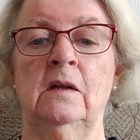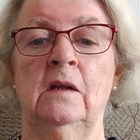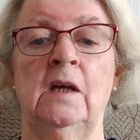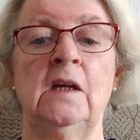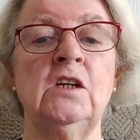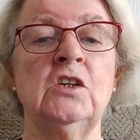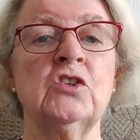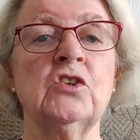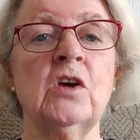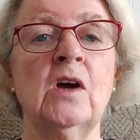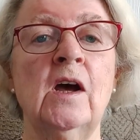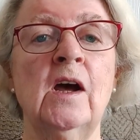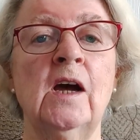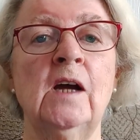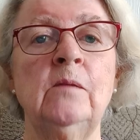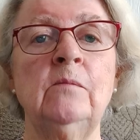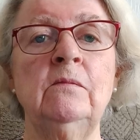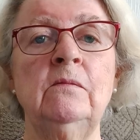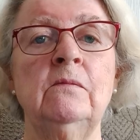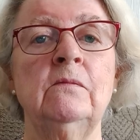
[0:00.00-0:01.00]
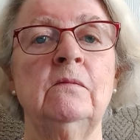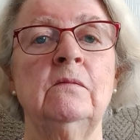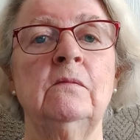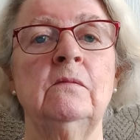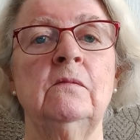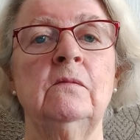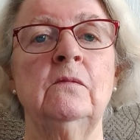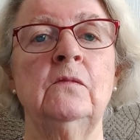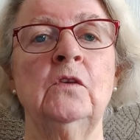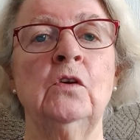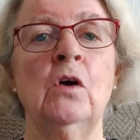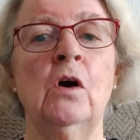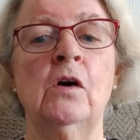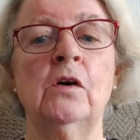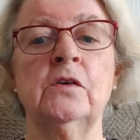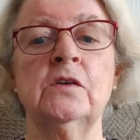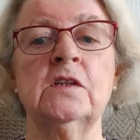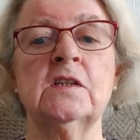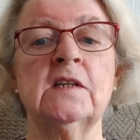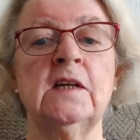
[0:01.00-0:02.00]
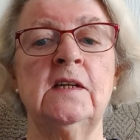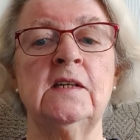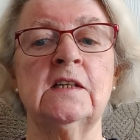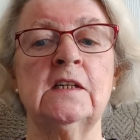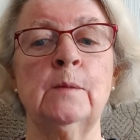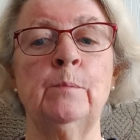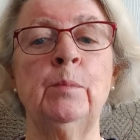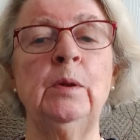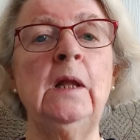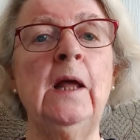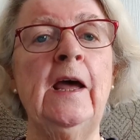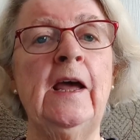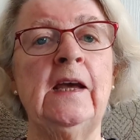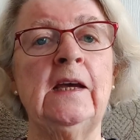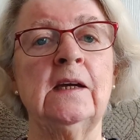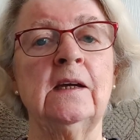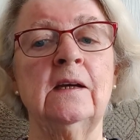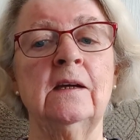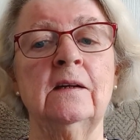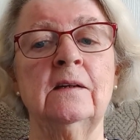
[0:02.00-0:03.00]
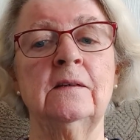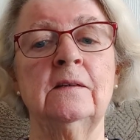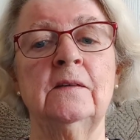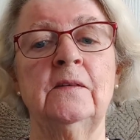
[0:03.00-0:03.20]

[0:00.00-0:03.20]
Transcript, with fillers: Each time God sent a plague.